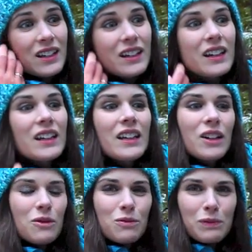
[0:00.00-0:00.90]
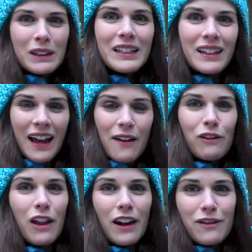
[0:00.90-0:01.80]
it really didn't have a
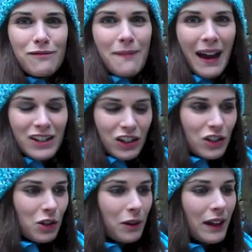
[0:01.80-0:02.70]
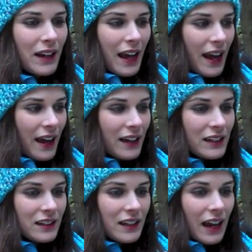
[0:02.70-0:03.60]
lot of magic to it,
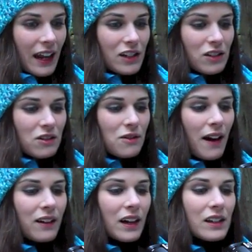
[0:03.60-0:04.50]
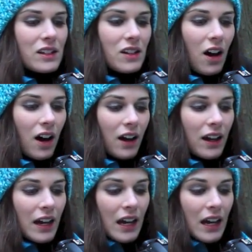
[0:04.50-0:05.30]
and I turned around and I saw